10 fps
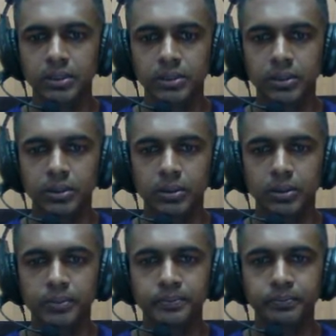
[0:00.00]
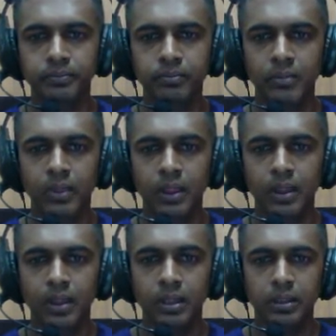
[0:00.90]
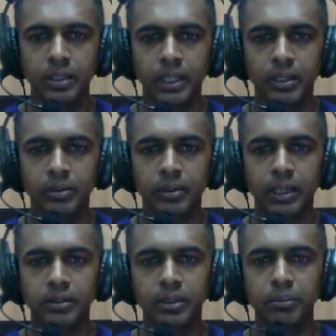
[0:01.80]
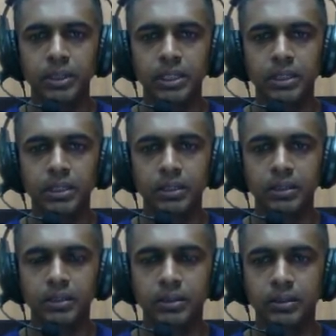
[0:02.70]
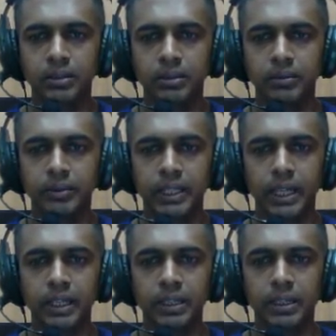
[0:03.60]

So then you can simply we can